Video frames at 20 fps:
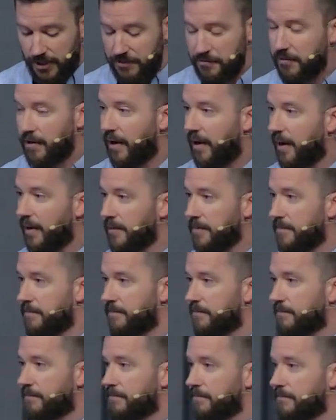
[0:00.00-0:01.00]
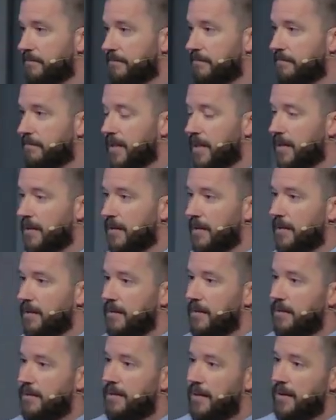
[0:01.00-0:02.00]
of God.
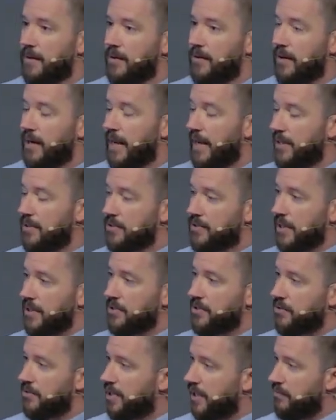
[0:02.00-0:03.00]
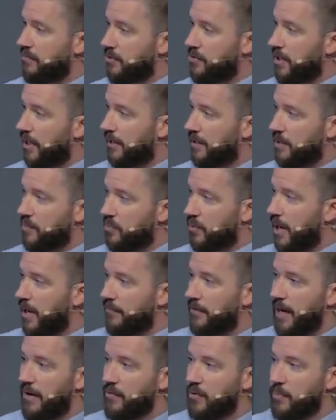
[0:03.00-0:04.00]
Their ancestors had rejected
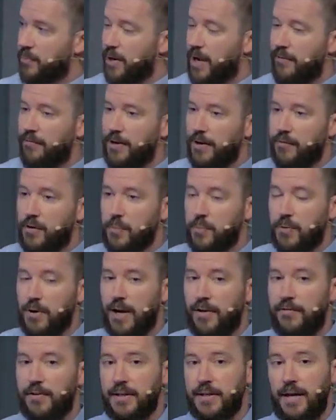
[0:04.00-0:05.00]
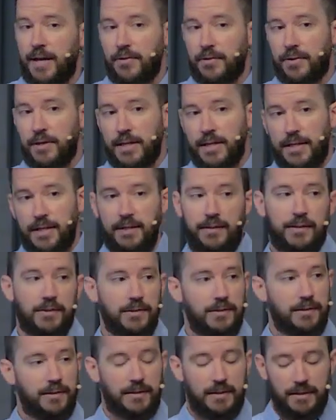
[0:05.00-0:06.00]
prophet after prophet after prophet, and now they're going to
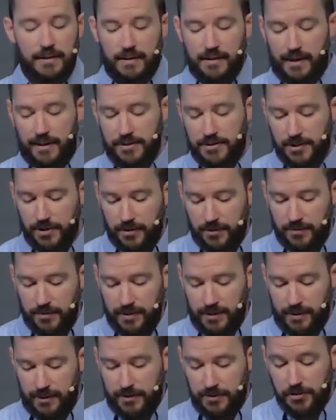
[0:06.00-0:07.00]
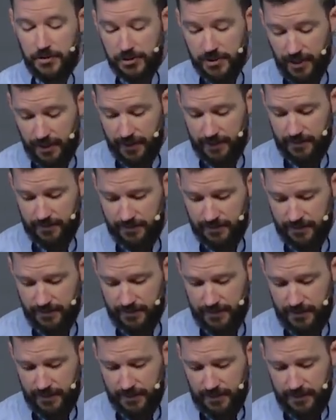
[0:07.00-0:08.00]
kill God's own Son.
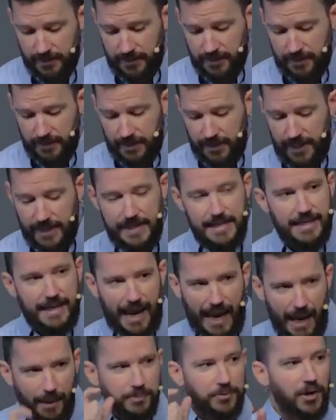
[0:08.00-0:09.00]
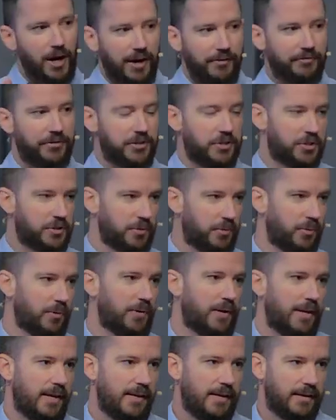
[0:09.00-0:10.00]
And he capped off the
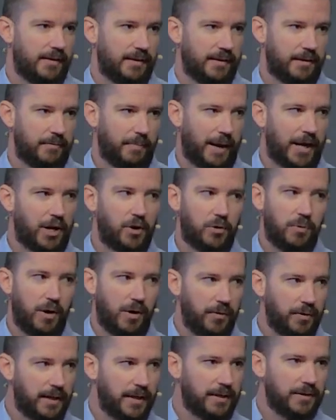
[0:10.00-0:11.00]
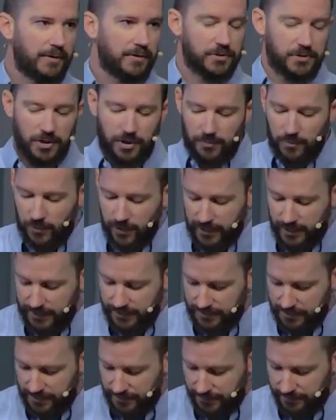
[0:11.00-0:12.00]
story by quoting Psalm
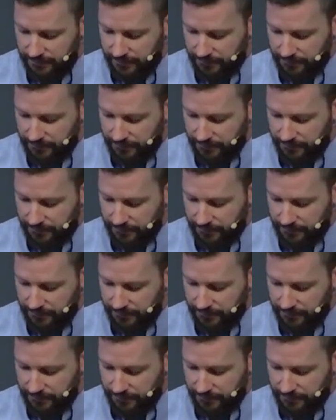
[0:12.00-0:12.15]
118.